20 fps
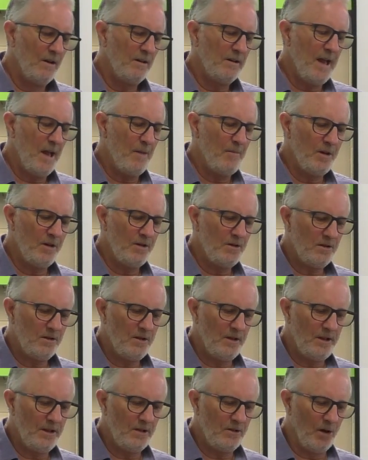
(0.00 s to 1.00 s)
Damage
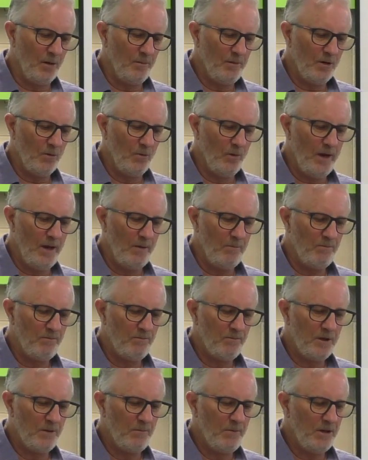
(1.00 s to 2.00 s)
to the atomic web
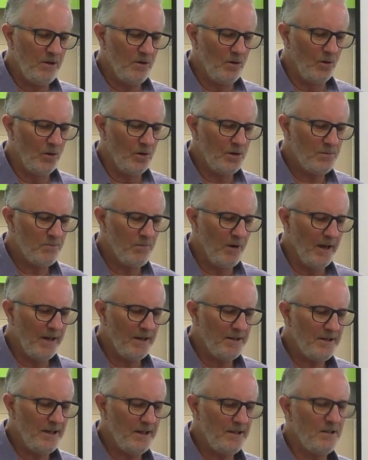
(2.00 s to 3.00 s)
can be caused by
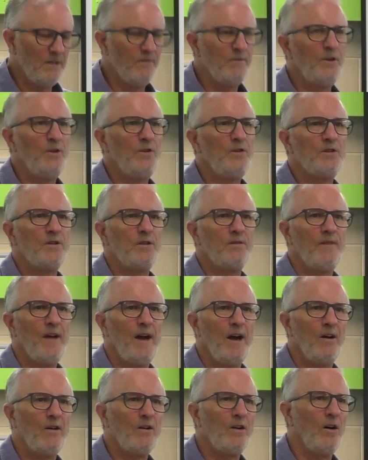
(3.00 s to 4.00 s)
excessive use of
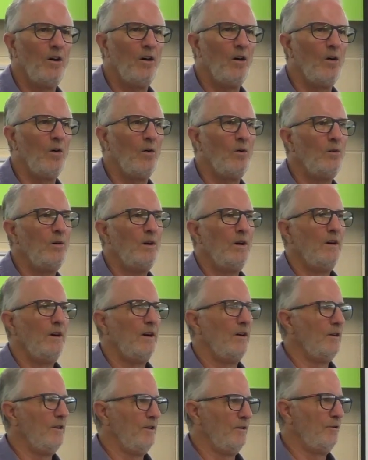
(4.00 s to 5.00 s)
alcohol
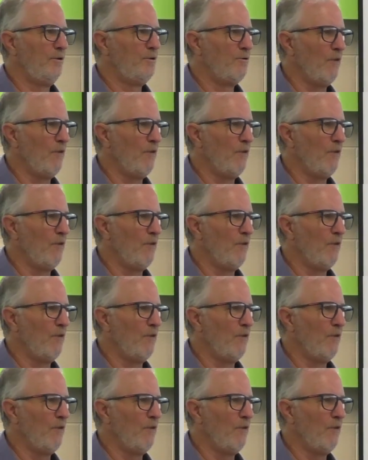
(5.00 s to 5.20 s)
and